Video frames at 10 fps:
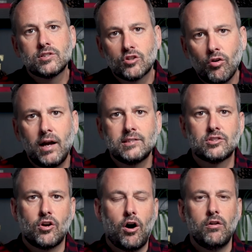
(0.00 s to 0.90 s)
is
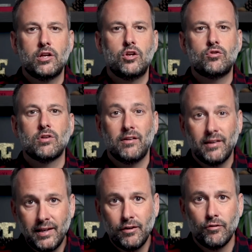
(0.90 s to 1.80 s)
Christ calling you to
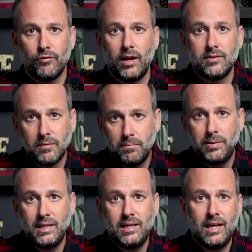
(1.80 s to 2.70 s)
live and to
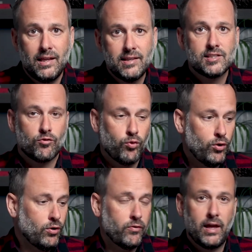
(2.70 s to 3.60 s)
be in this
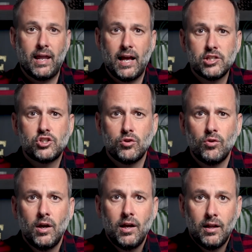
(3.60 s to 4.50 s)
world then as you